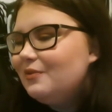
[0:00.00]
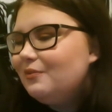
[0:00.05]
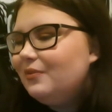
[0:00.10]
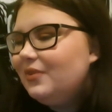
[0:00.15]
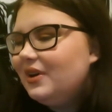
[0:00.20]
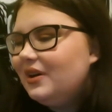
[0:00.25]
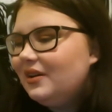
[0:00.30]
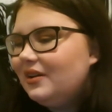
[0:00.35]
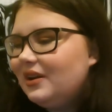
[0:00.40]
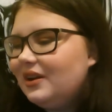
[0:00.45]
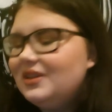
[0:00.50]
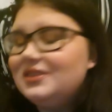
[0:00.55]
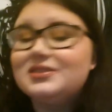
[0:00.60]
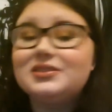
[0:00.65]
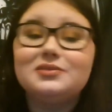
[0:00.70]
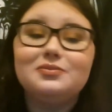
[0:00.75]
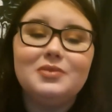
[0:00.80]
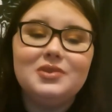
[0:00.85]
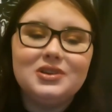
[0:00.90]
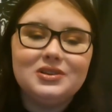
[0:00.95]
but it
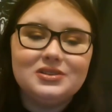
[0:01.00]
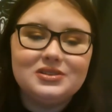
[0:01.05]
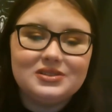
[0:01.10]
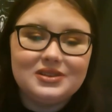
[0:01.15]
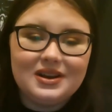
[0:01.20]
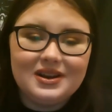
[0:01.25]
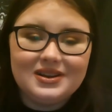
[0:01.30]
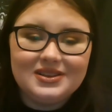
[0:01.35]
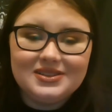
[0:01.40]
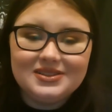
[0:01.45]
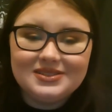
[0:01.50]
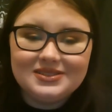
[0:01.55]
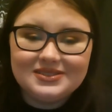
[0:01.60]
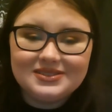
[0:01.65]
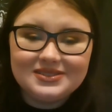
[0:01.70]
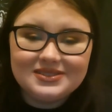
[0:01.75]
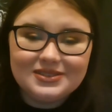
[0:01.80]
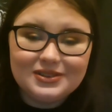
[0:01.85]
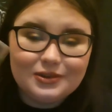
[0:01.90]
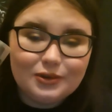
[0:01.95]
smells nice.
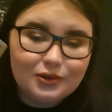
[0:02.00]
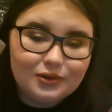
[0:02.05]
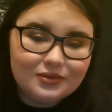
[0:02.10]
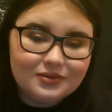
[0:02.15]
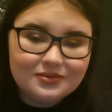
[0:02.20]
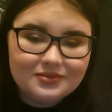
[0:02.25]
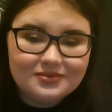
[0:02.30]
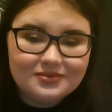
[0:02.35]
So